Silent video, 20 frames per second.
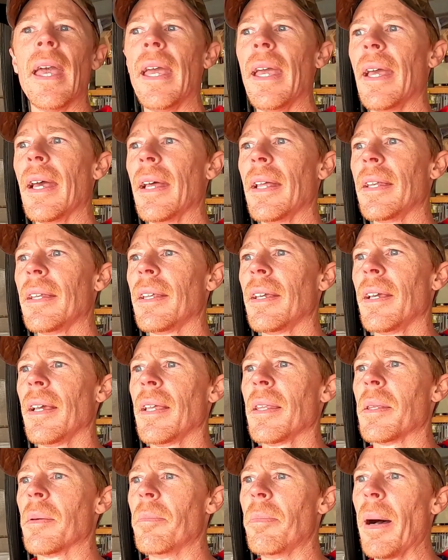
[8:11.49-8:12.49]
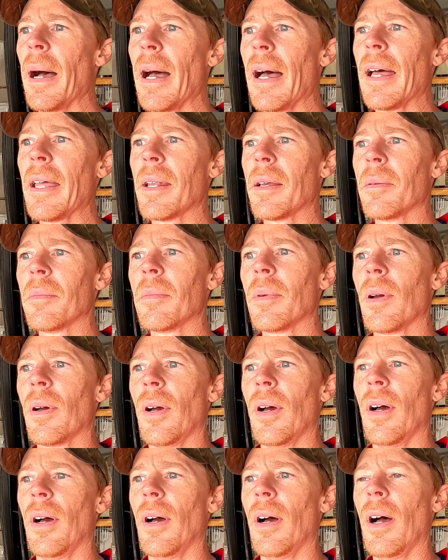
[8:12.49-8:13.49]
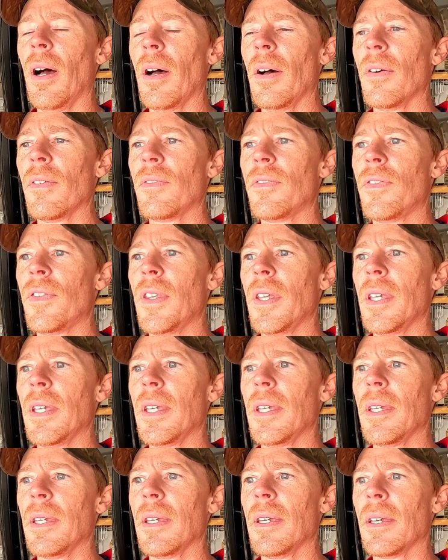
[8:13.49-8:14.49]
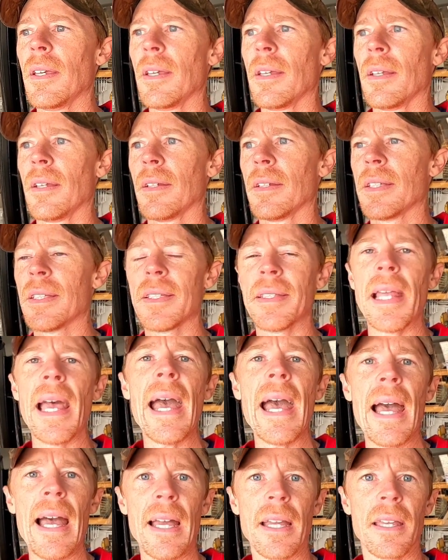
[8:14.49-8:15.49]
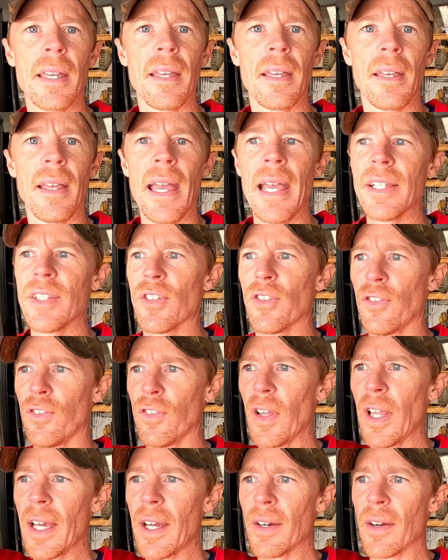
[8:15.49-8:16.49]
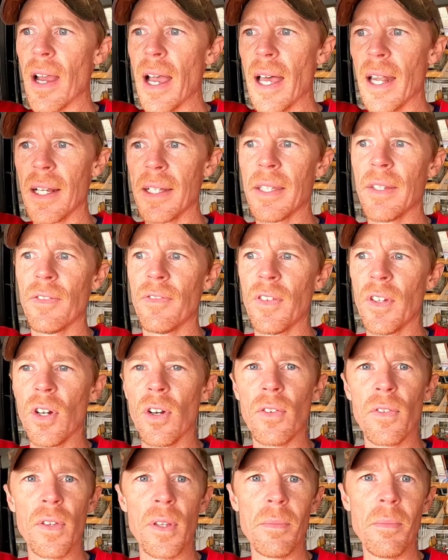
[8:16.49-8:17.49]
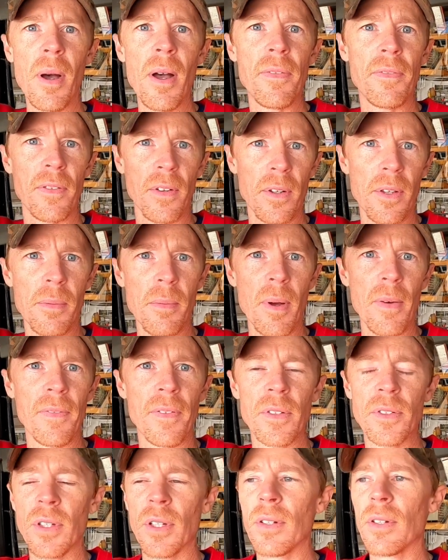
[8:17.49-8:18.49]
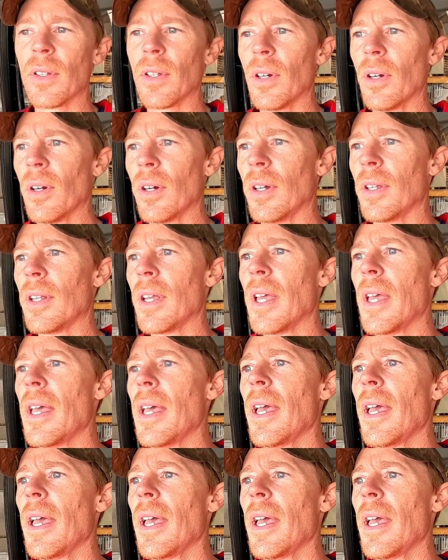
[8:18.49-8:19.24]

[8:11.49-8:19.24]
And the bottom of the stack has a flare on it to fit over the muffler. The muffler's under the hood.